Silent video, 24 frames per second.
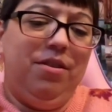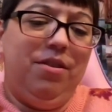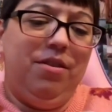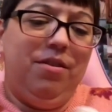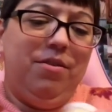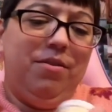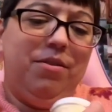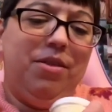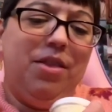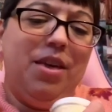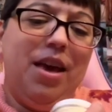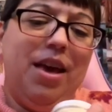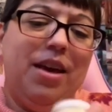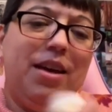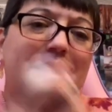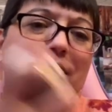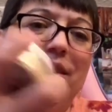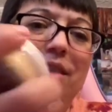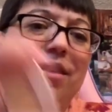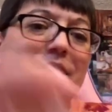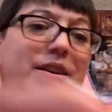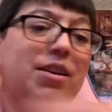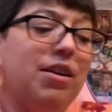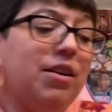What the heck
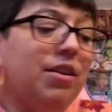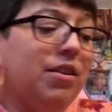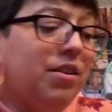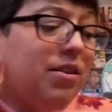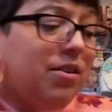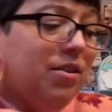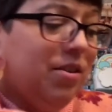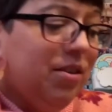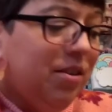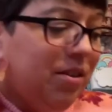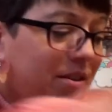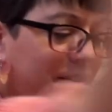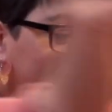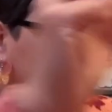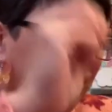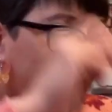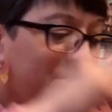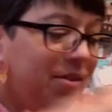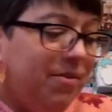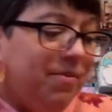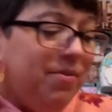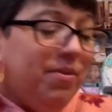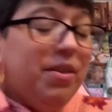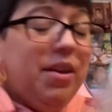is this?
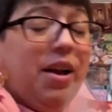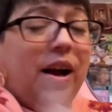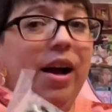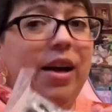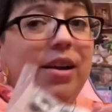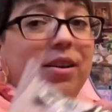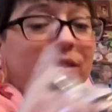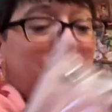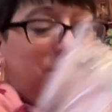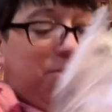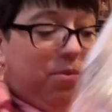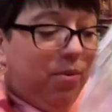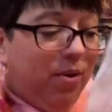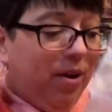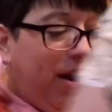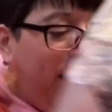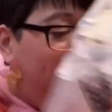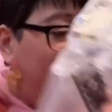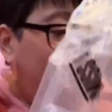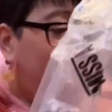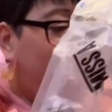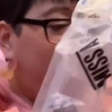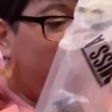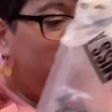I don't know what
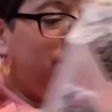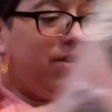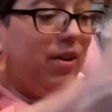I ordered,